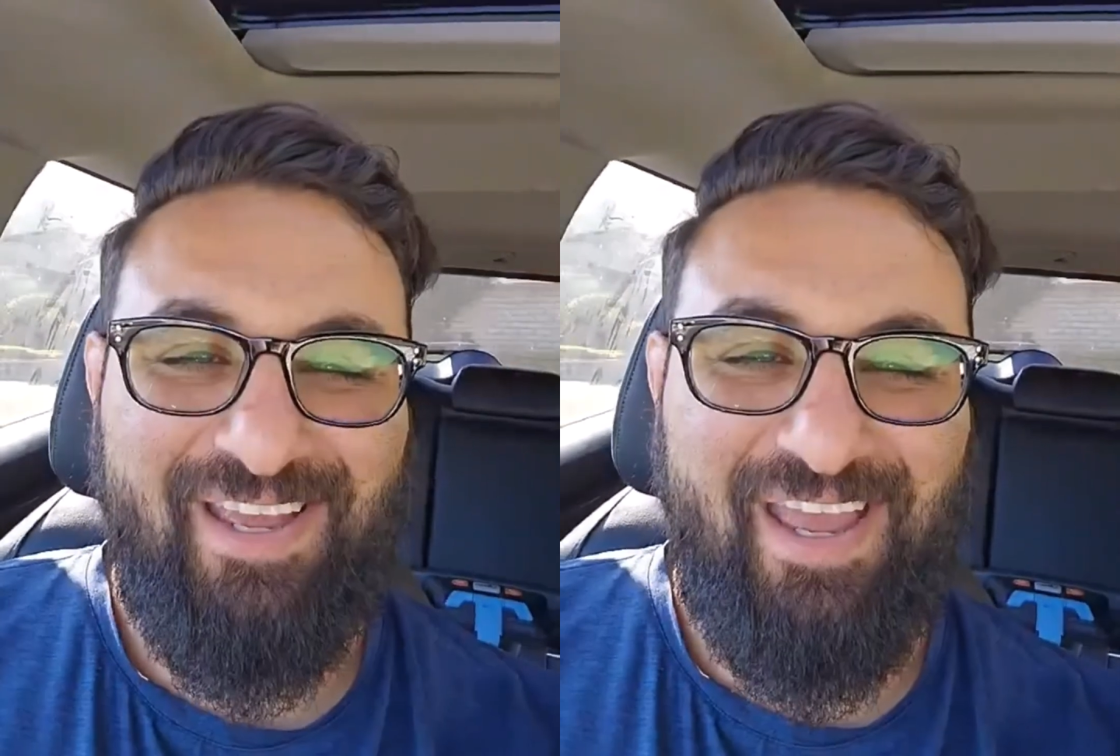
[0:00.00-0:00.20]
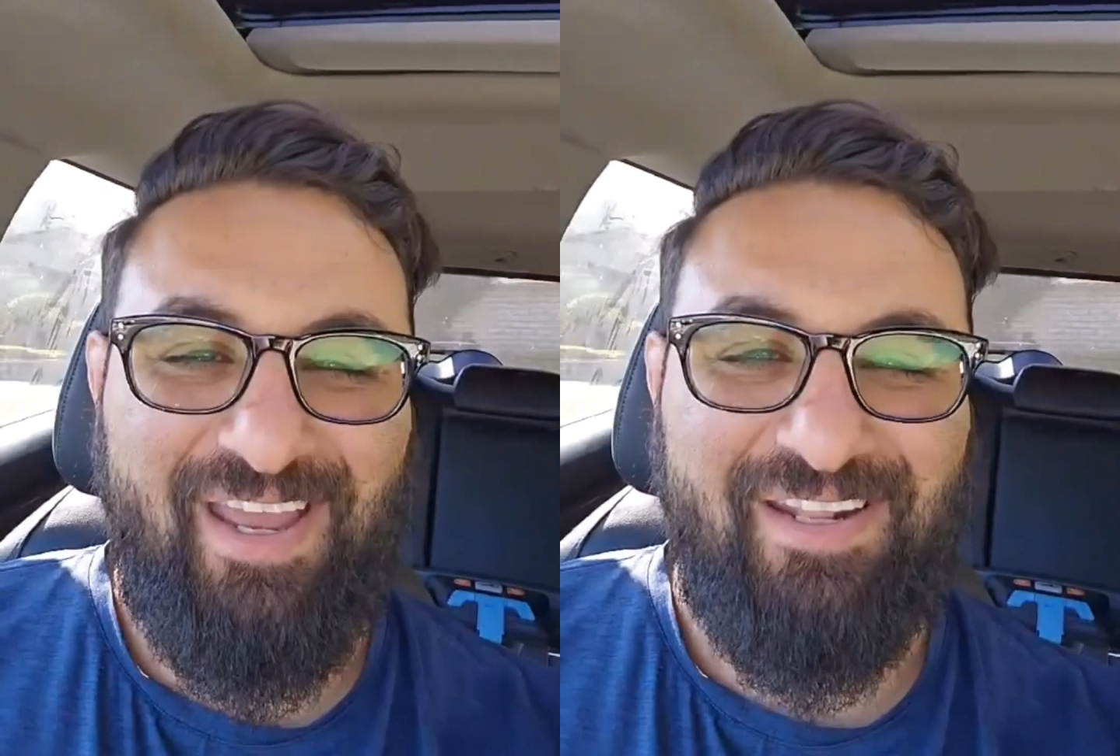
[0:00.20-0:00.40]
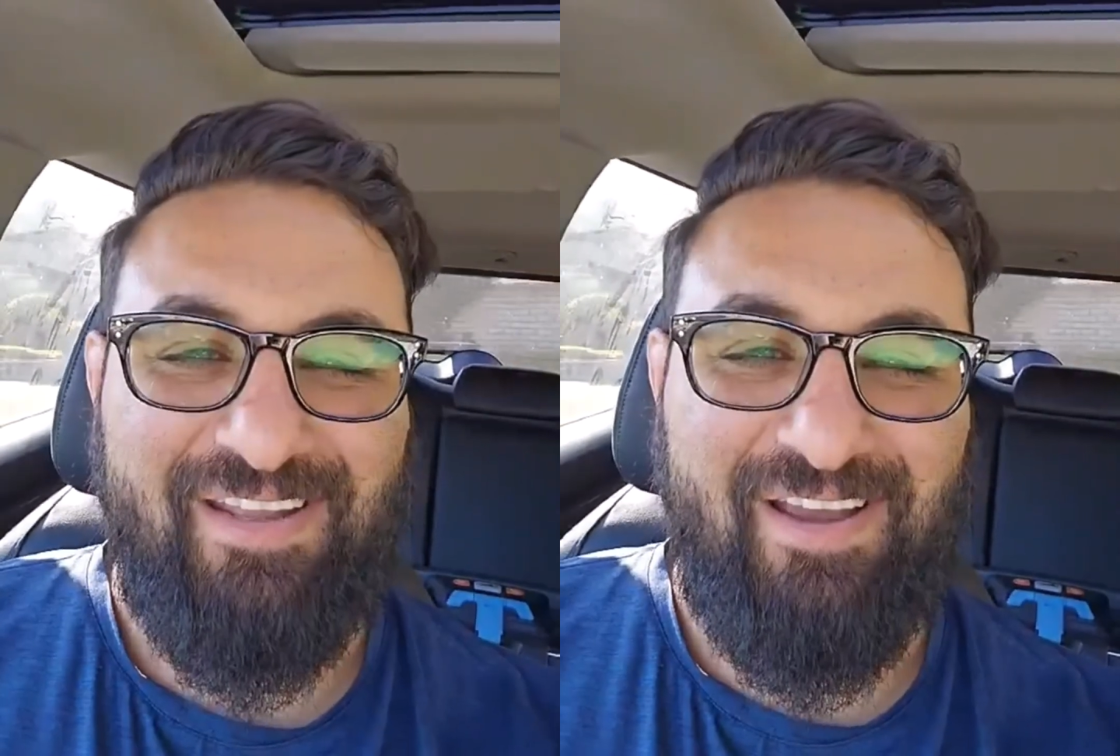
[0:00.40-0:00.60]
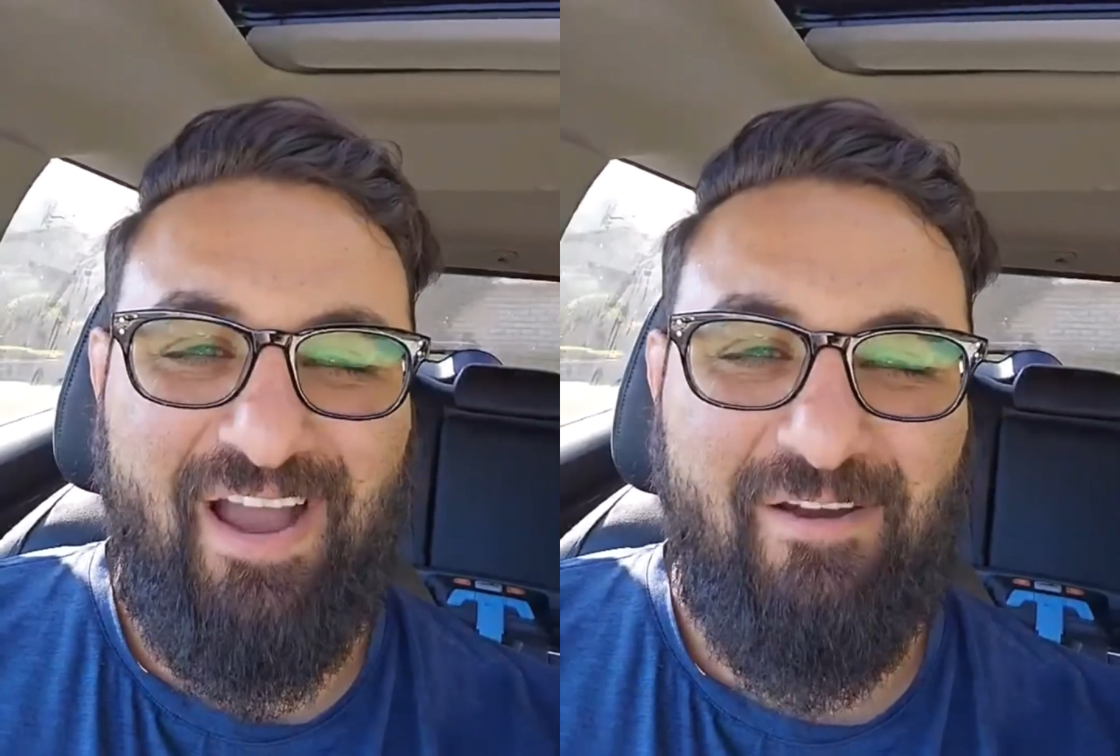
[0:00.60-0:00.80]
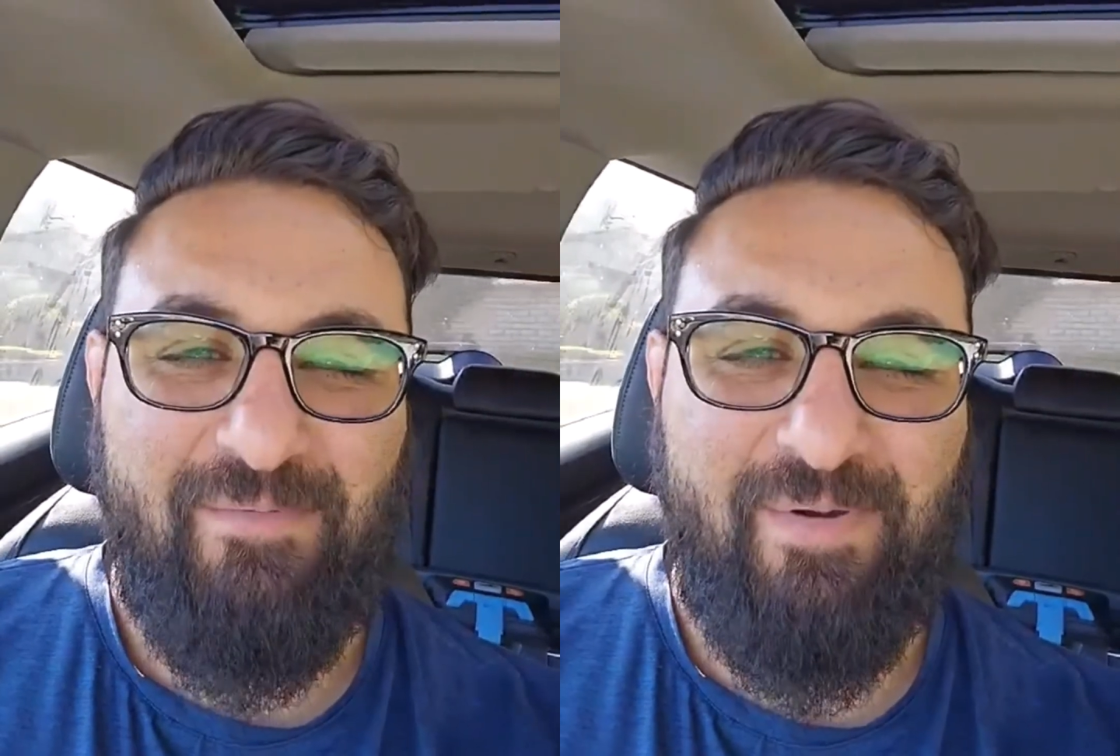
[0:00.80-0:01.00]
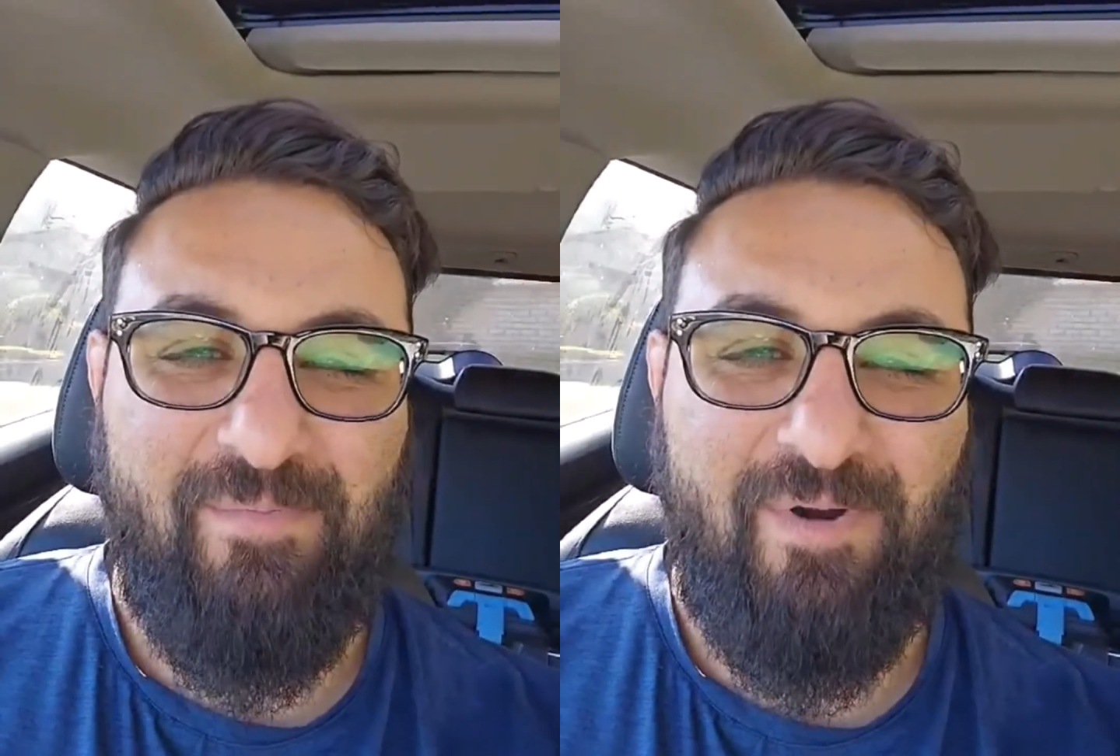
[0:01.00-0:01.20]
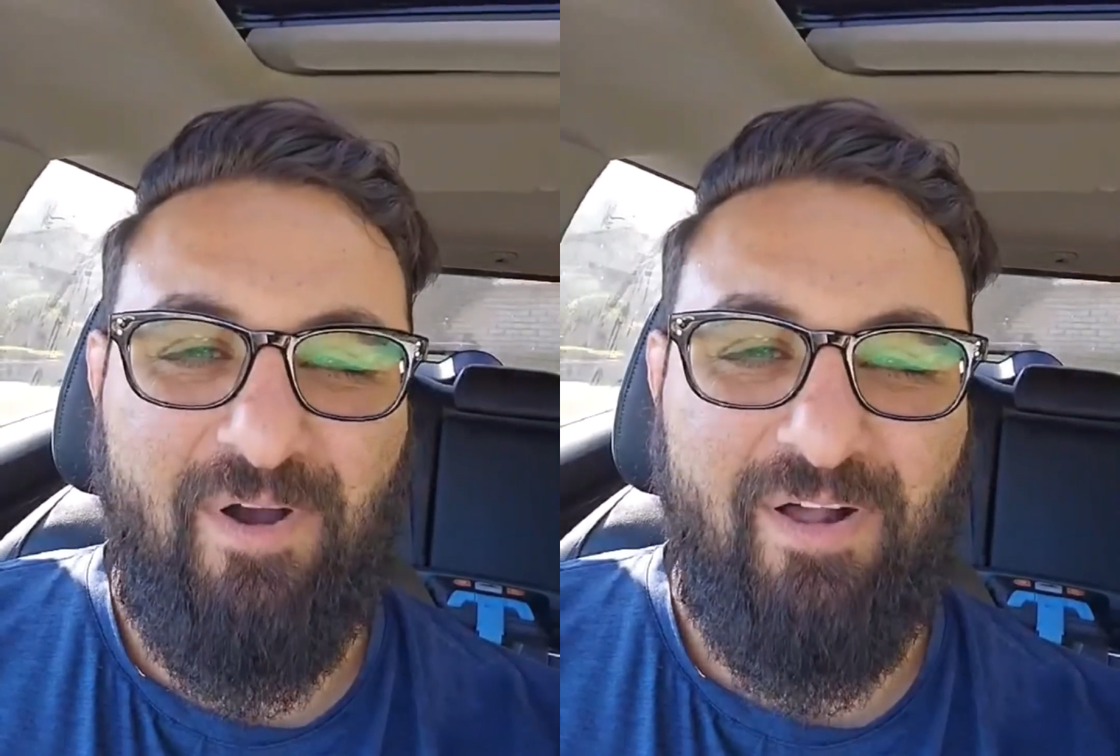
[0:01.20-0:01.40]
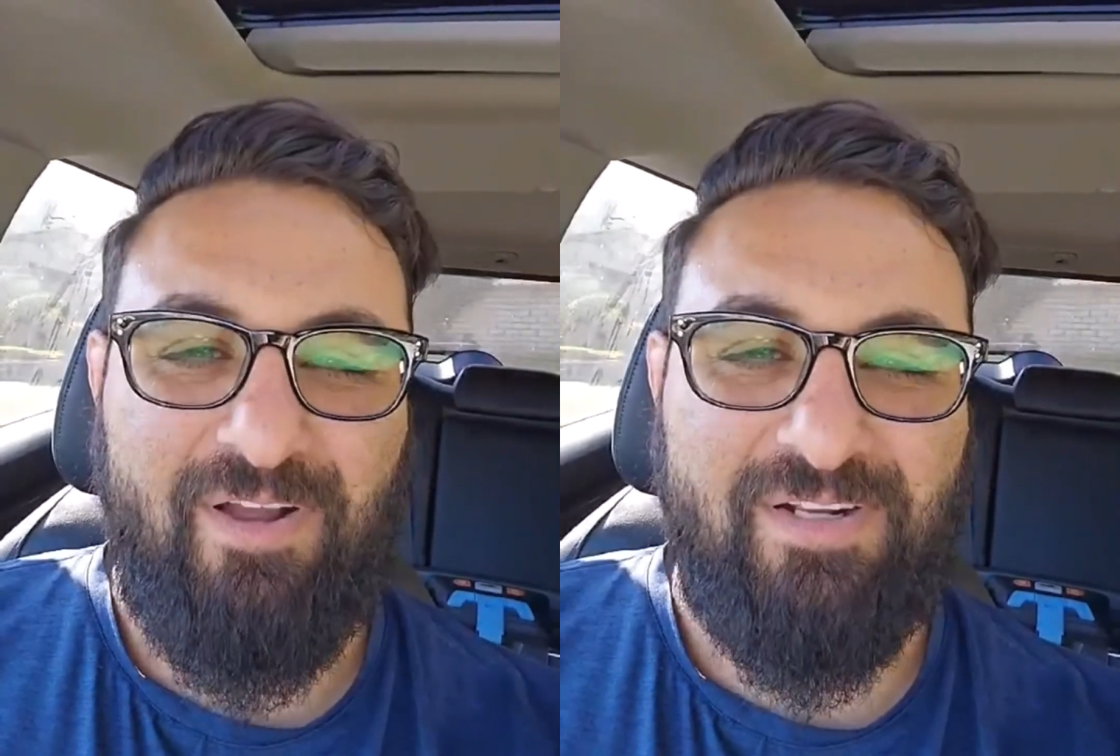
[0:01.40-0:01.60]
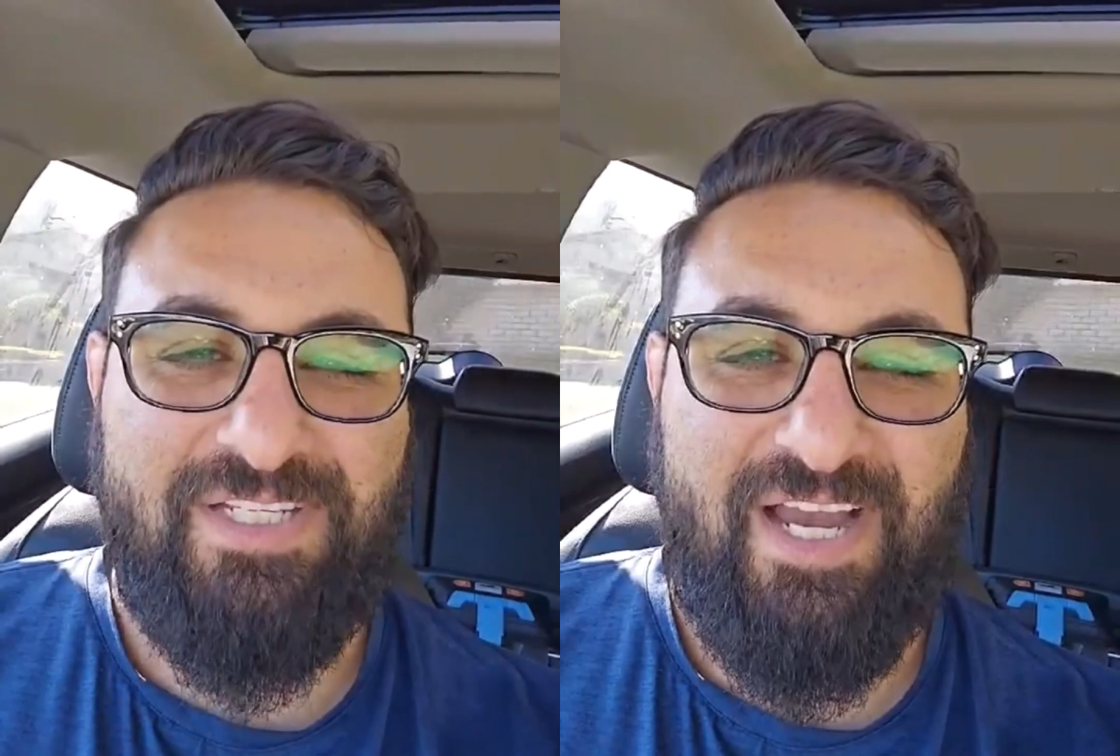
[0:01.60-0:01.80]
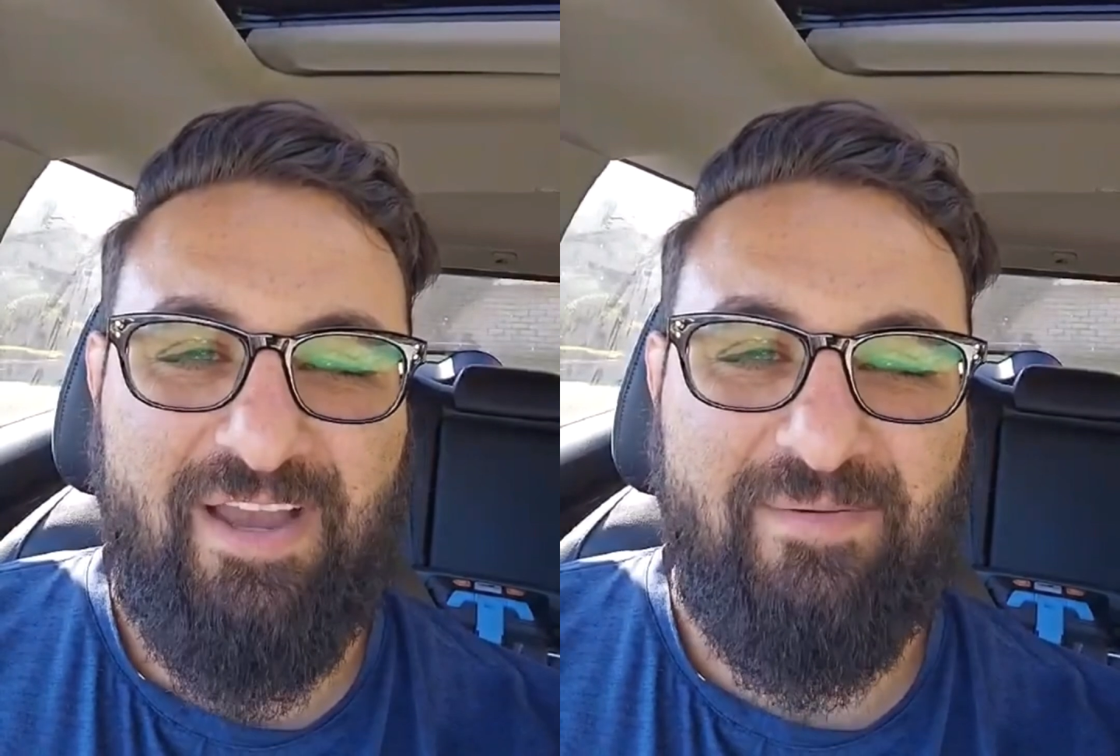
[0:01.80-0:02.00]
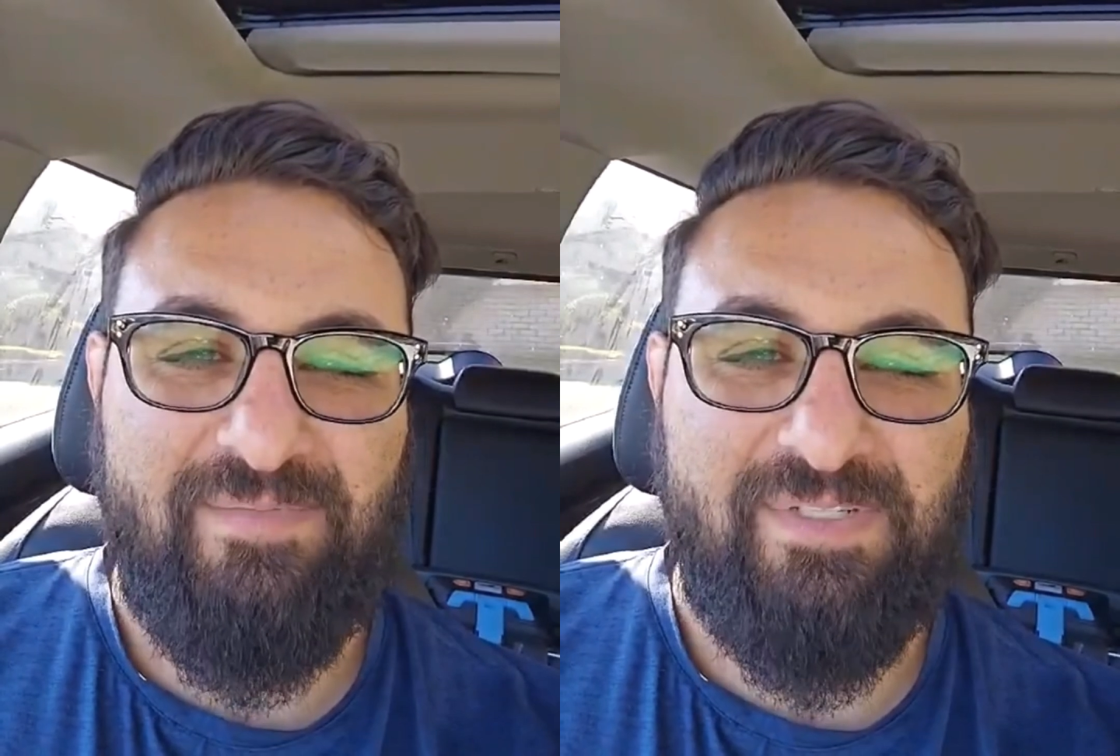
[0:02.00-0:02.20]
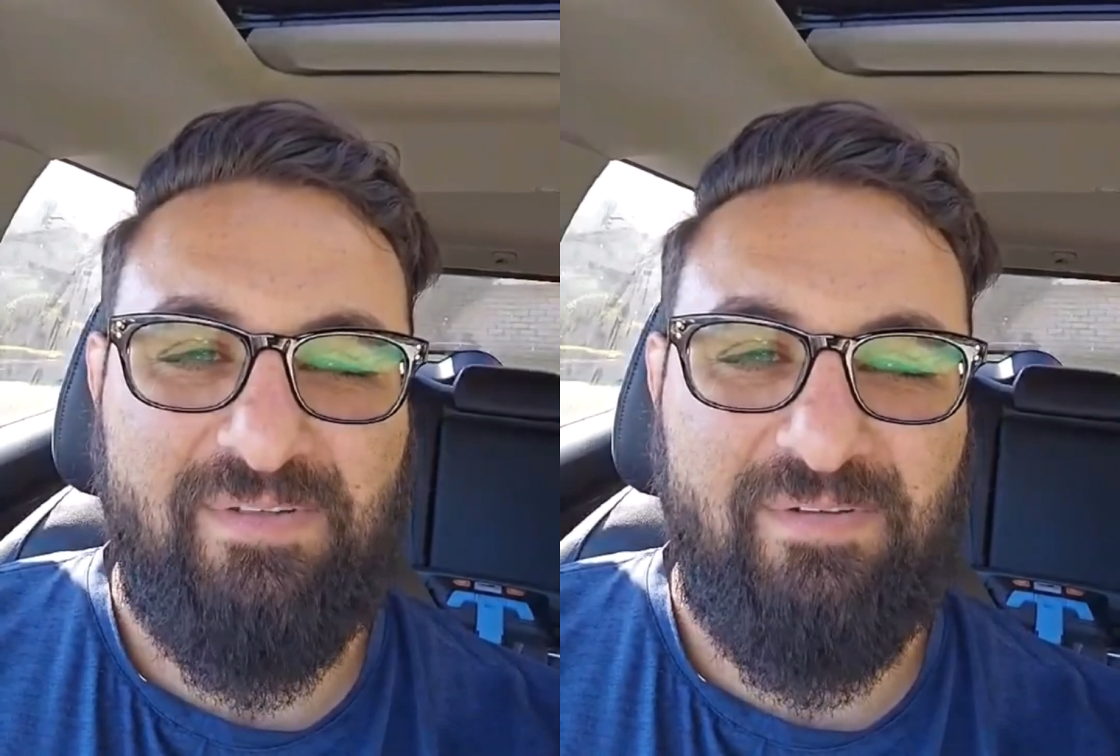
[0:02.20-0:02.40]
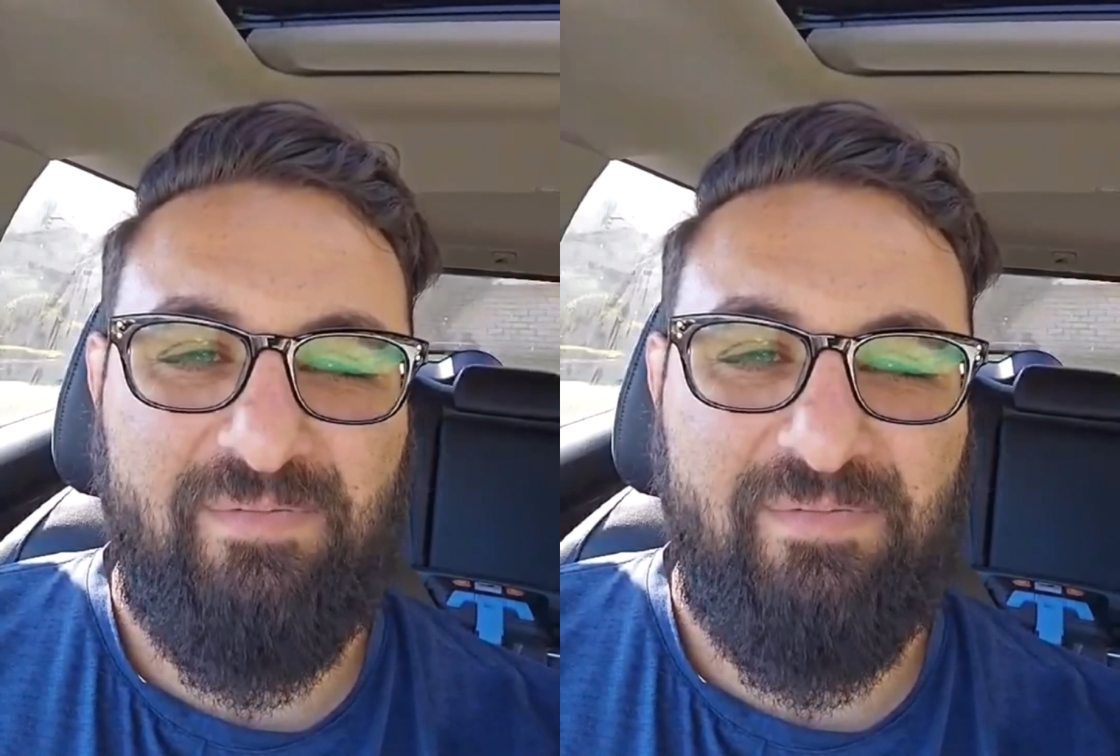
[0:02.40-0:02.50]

And I remember all our times,